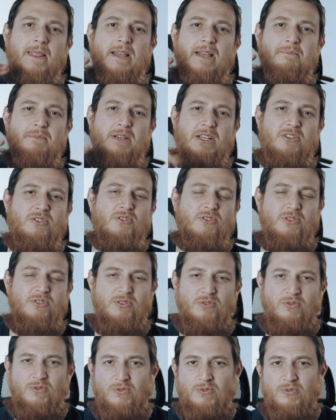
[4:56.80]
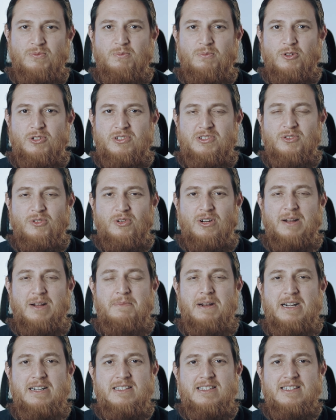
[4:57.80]
Make sure you put your
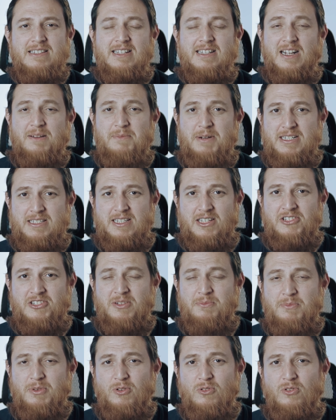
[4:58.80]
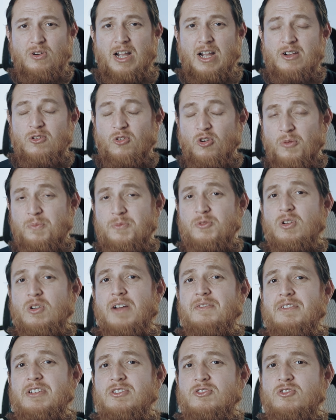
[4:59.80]
comments in the comment section below. I hope you
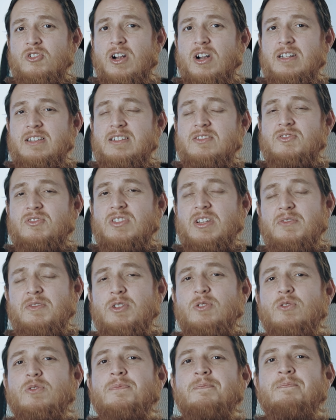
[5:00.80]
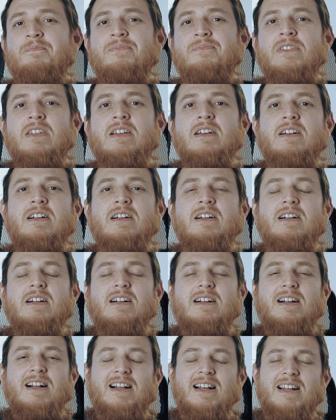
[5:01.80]
have enjoyed this review,
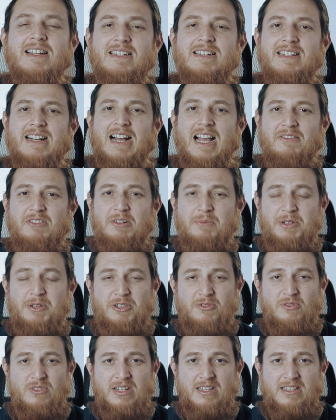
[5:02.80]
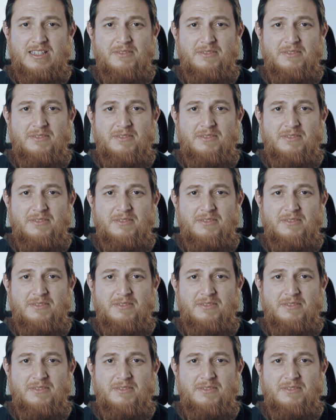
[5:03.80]
and I will meet you in another